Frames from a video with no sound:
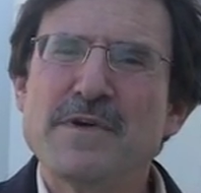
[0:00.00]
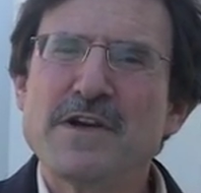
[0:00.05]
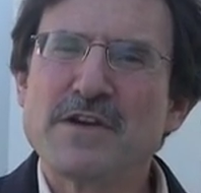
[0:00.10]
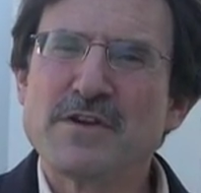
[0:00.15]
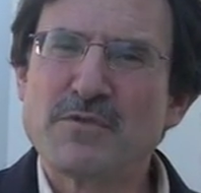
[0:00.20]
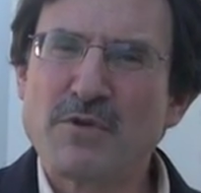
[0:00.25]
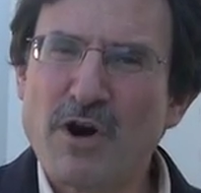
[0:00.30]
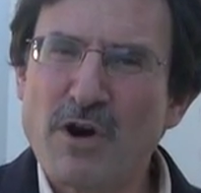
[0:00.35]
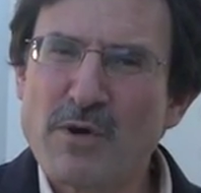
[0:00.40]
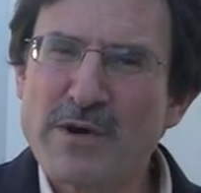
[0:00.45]

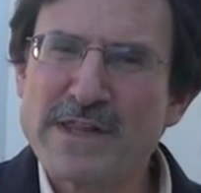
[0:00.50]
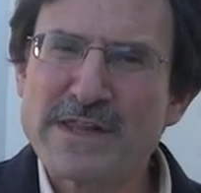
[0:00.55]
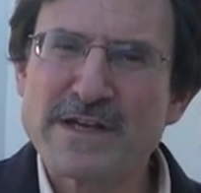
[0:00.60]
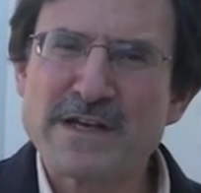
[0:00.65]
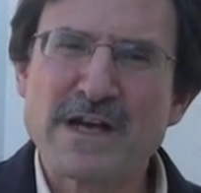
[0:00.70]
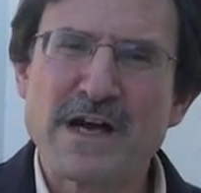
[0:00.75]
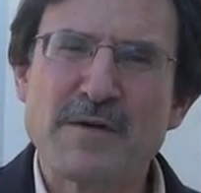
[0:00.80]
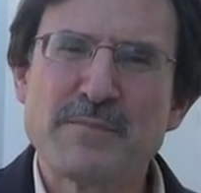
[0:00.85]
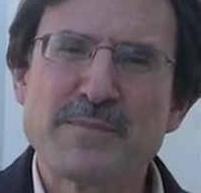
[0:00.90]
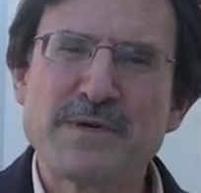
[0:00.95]
growing the
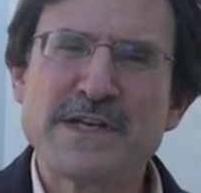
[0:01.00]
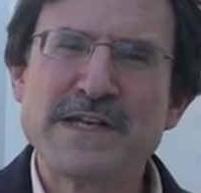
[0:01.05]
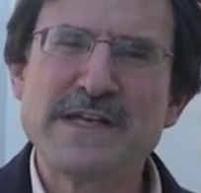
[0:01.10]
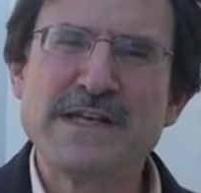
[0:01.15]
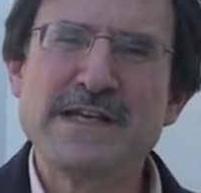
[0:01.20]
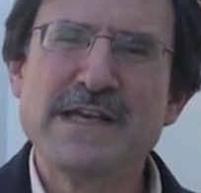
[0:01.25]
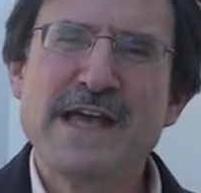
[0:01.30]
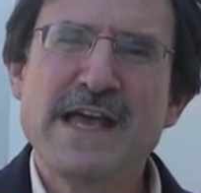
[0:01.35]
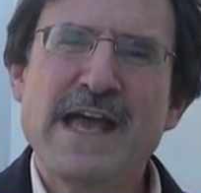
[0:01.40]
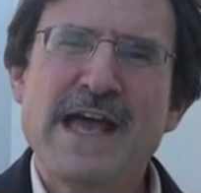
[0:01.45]

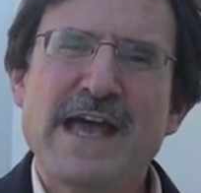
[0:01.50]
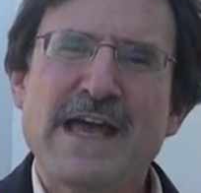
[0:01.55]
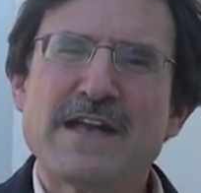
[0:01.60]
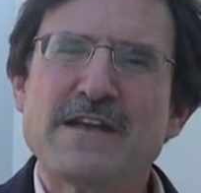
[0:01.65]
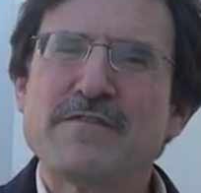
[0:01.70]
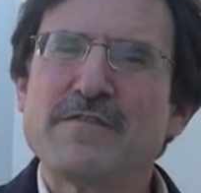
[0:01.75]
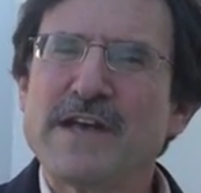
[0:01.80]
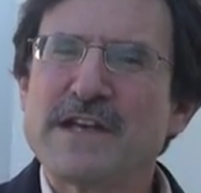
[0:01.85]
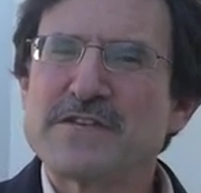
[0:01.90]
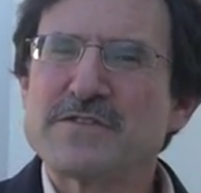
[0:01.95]
company, and
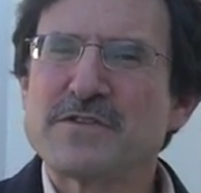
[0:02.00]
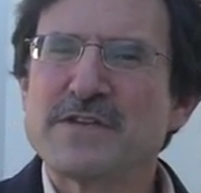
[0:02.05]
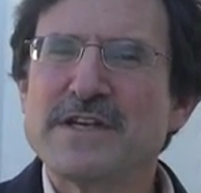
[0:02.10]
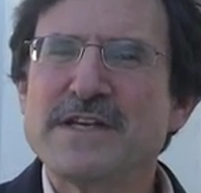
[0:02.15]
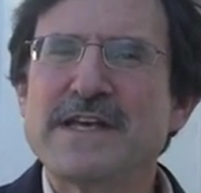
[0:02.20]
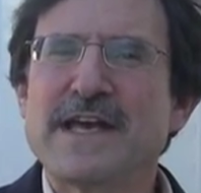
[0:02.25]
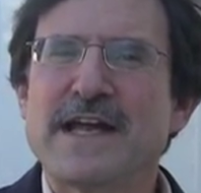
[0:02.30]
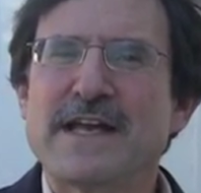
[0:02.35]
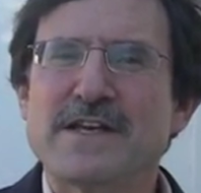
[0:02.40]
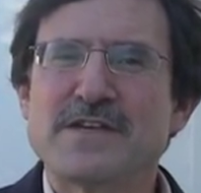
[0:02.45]

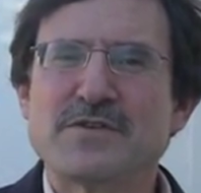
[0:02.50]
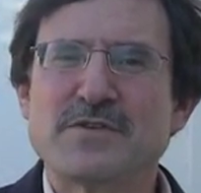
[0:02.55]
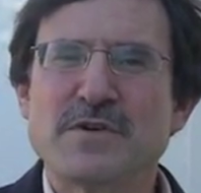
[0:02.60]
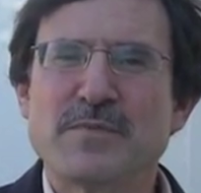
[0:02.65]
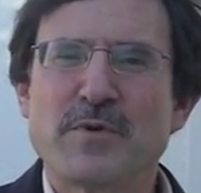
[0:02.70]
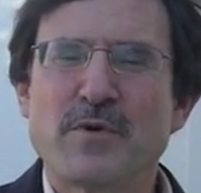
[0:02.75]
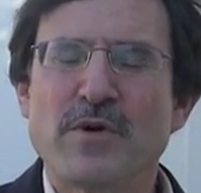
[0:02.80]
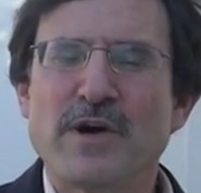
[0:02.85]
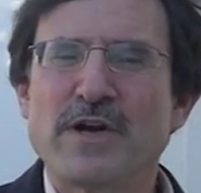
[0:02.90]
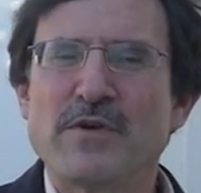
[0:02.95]
eventually getting to a
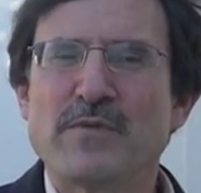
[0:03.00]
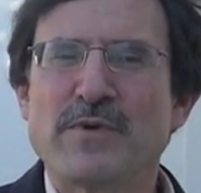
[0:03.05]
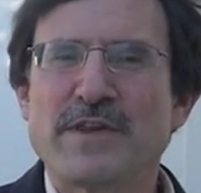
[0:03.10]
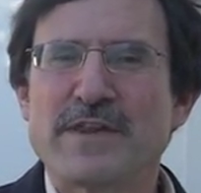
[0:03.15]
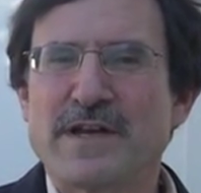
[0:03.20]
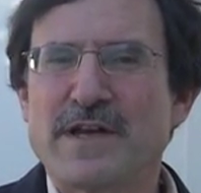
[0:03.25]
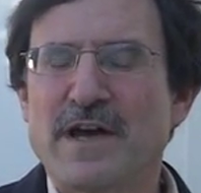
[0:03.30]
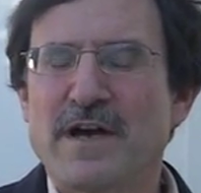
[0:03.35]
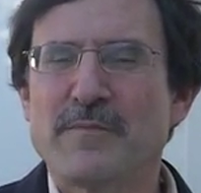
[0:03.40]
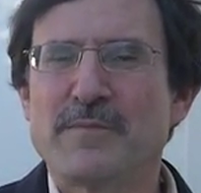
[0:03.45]
point where
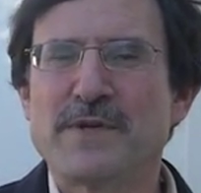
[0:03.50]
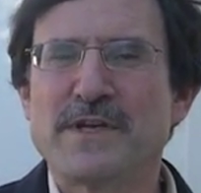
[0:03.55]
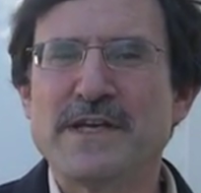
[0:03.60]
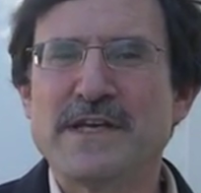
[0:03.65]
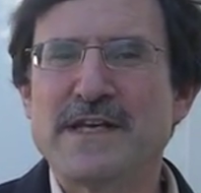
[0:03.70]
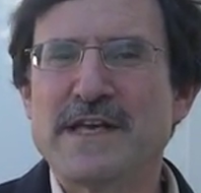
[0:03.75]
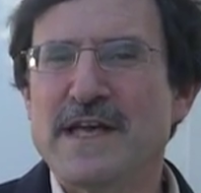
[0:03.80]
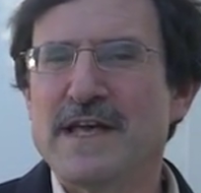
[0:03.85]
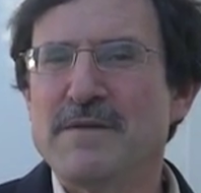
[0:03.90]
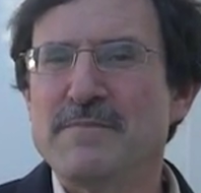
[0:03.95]
the company
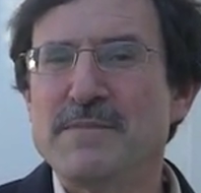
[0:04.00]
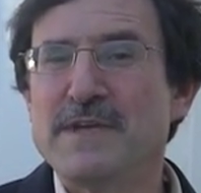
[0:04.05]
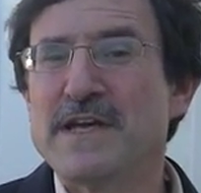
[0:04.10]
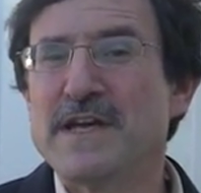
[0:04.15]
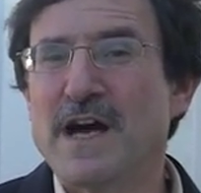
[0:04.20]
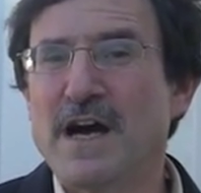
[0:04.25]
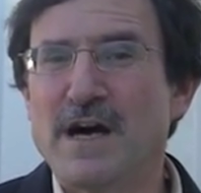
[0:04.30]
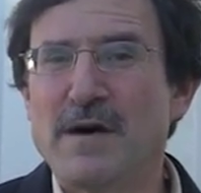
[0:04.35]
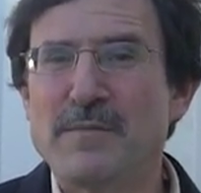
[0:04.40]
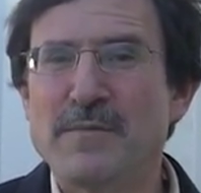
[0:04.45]
can
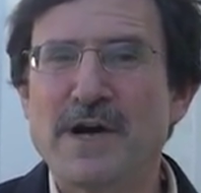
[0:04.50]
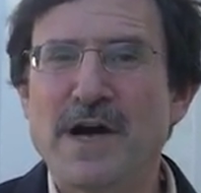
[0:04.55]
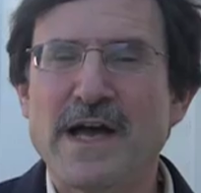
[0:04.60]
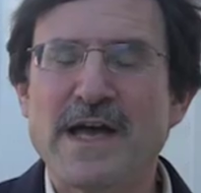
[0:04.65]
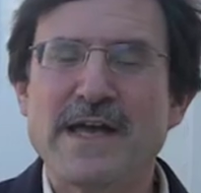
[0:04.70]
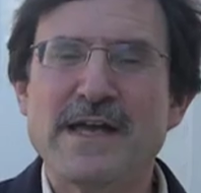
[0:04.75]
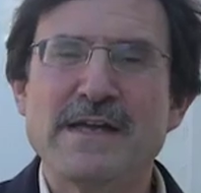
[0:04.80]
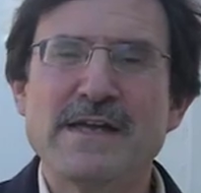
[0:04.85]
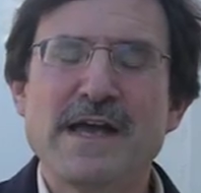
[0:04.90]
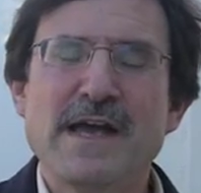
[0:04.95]
become
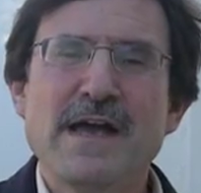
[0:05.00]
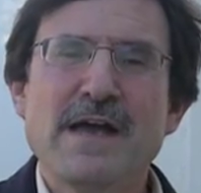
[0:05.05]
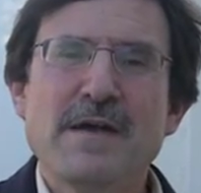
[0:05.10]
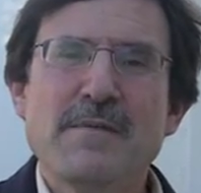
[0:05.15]
a